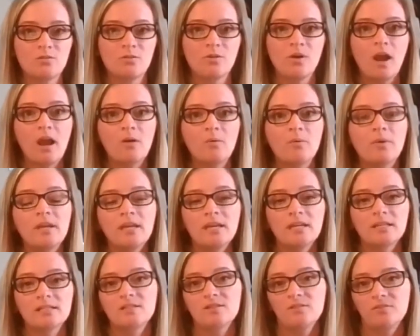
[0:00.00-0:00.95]
through how we
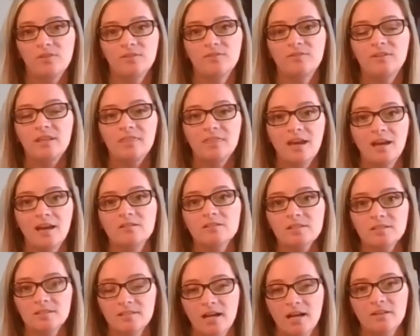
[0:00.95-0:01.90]
get to
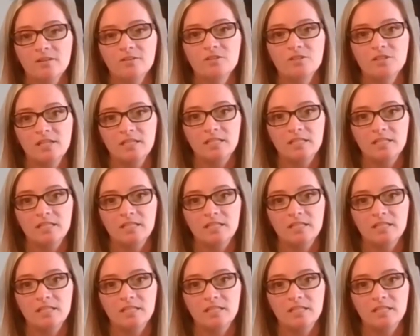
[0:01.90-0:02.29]
$50,000